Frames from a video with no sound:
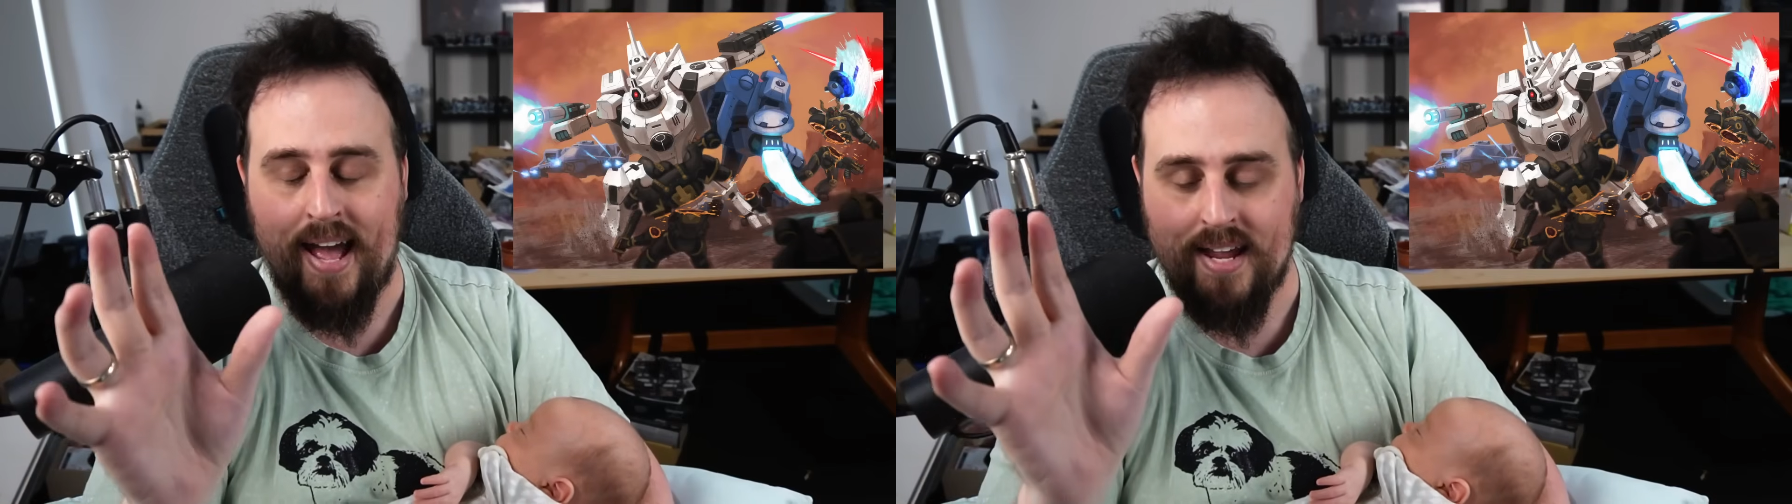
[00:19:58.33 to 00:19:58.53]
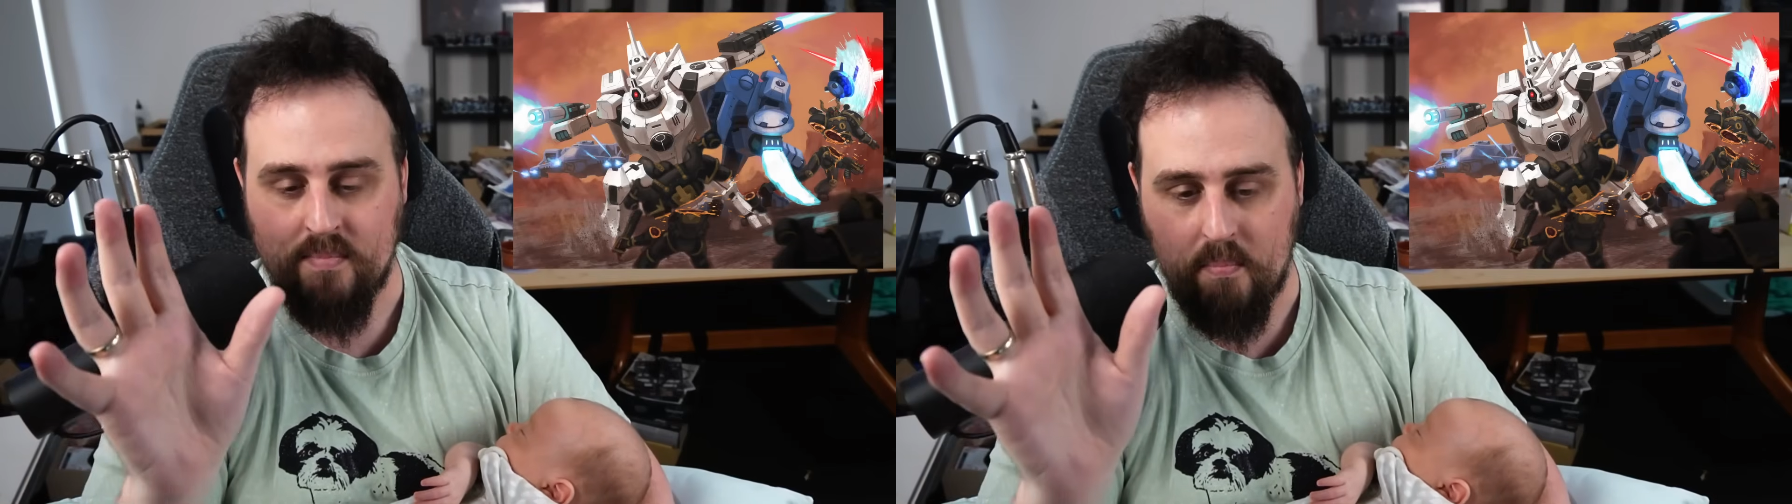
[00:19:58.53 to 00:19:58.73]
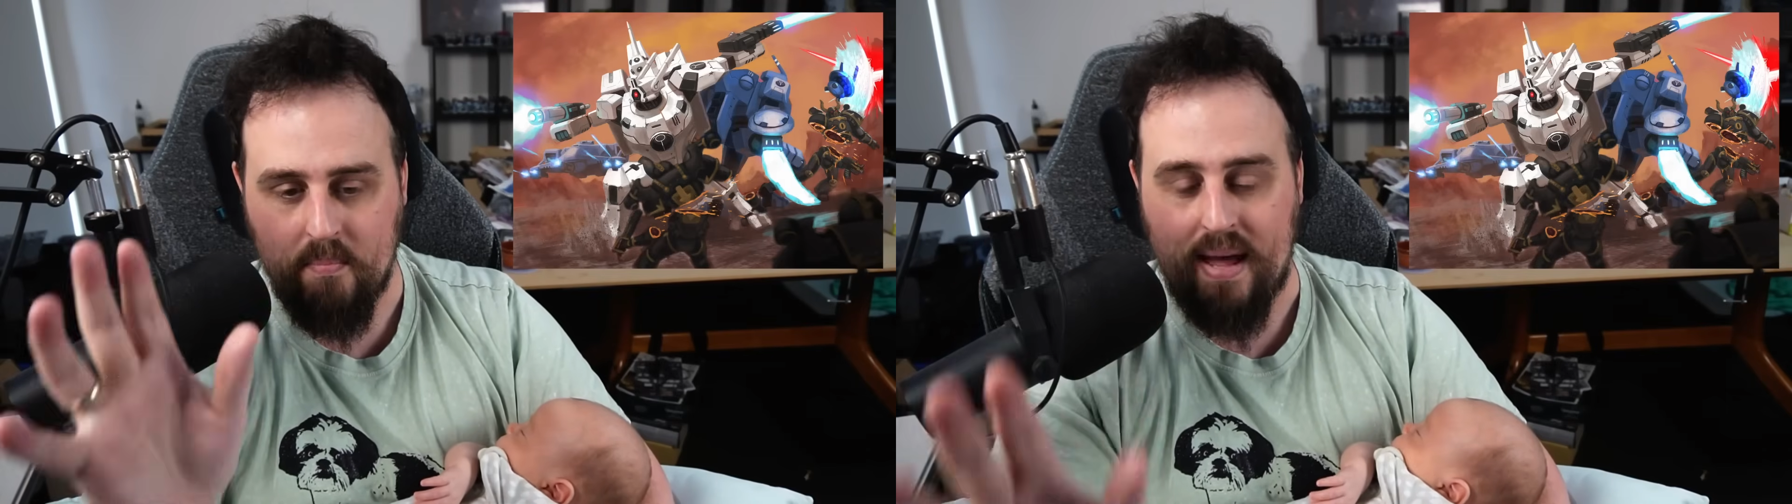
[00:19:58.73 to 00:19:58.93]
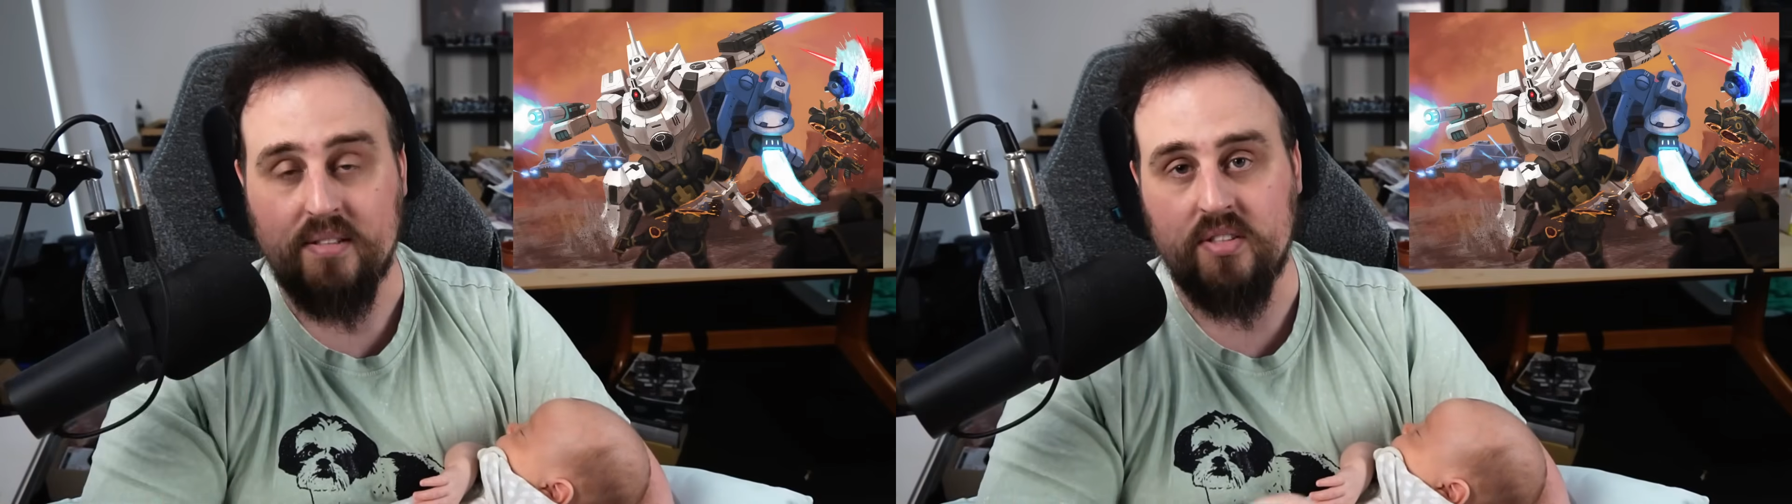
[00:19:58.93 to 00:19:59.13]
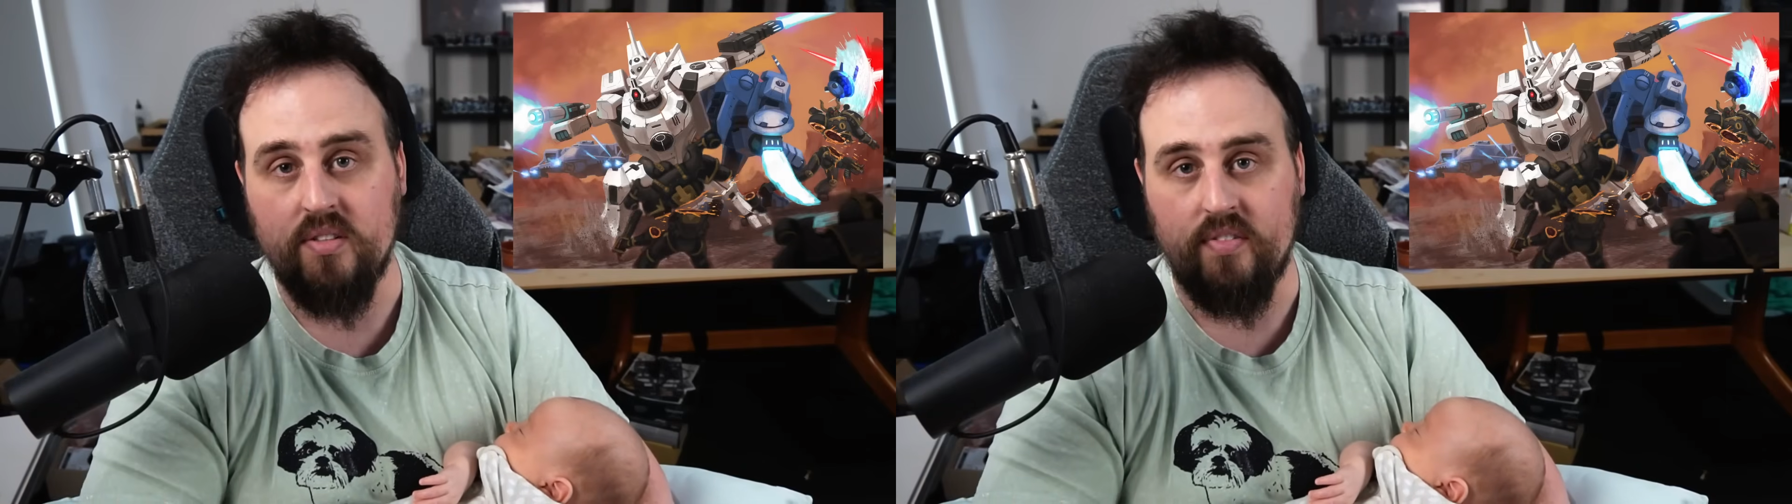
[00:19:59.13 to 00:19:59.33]
a
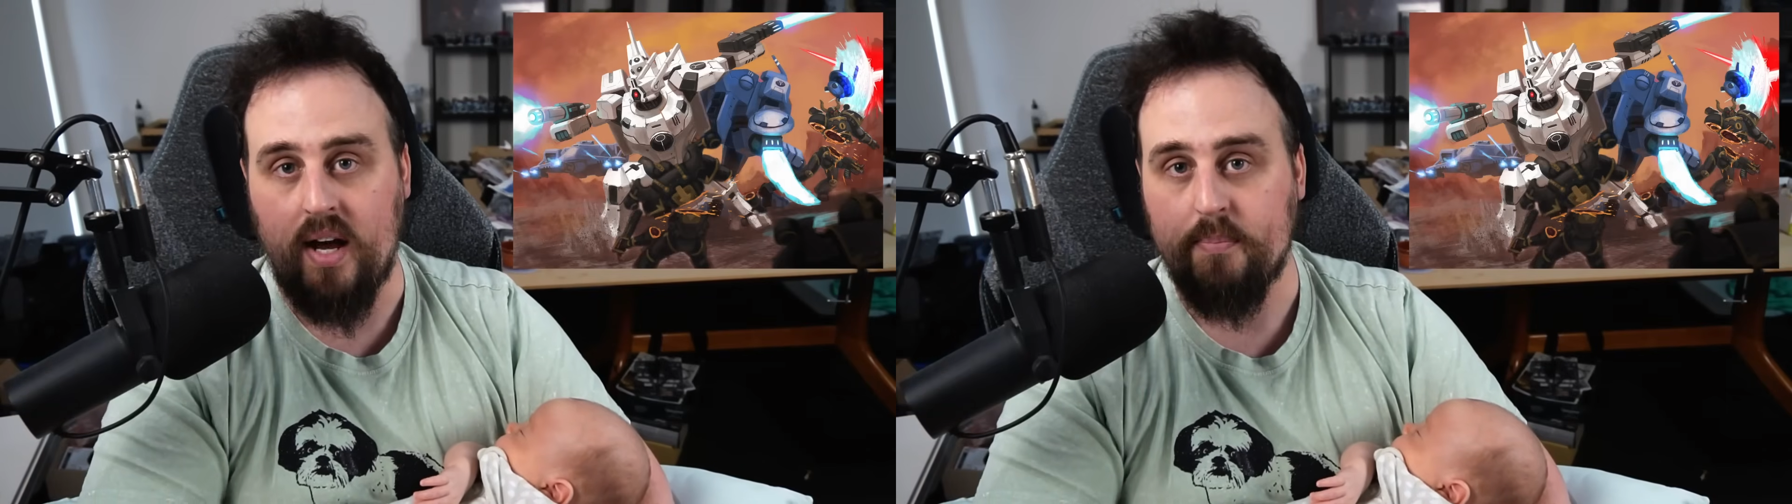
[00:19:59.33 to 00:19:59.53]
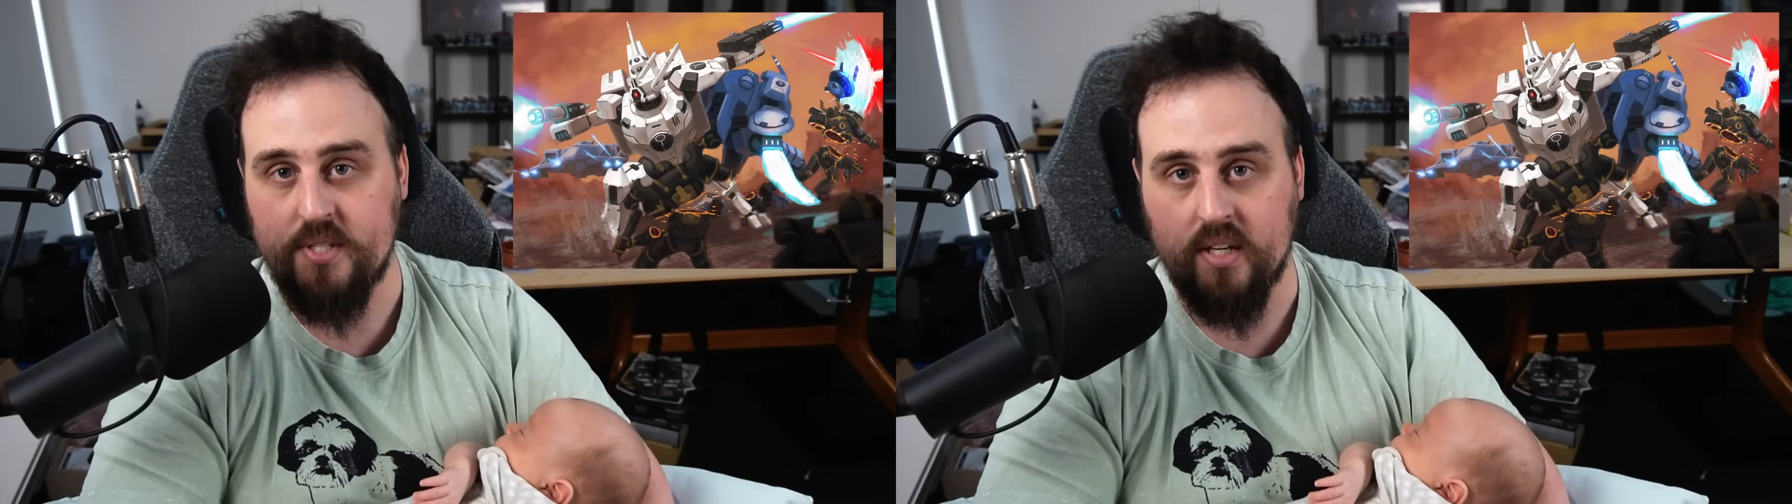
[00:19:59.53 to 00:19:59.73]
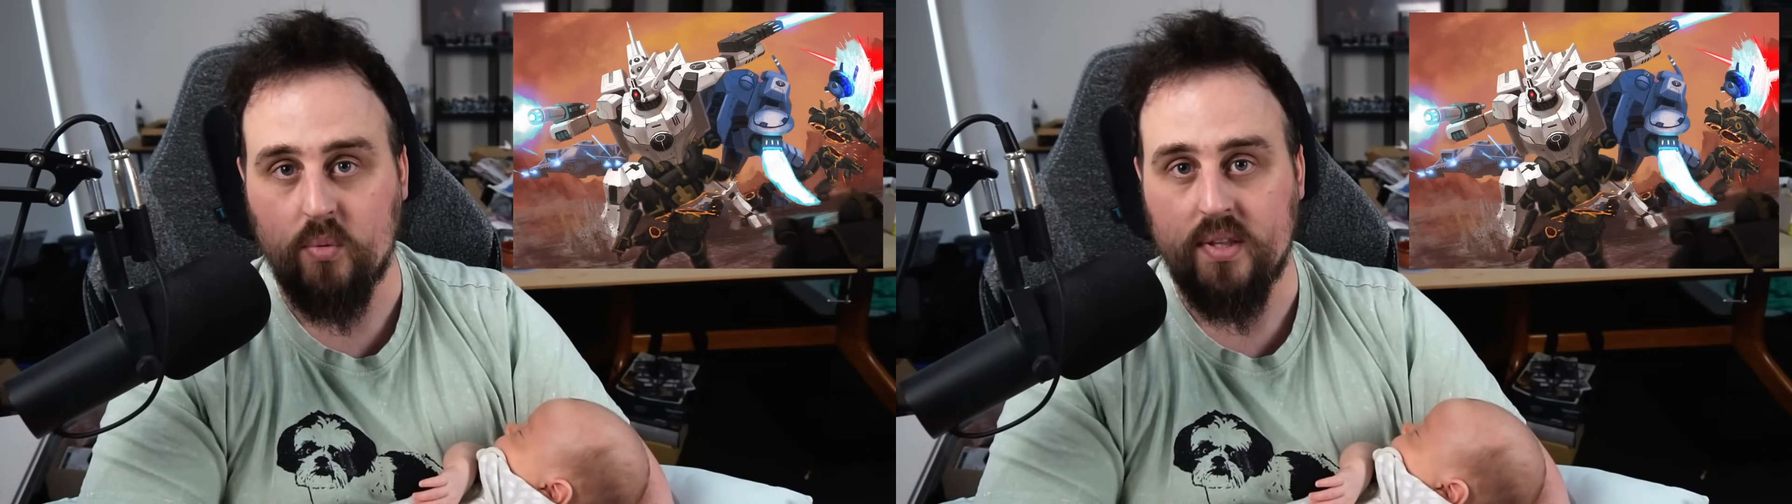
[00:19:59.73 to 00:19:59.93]
massive uptick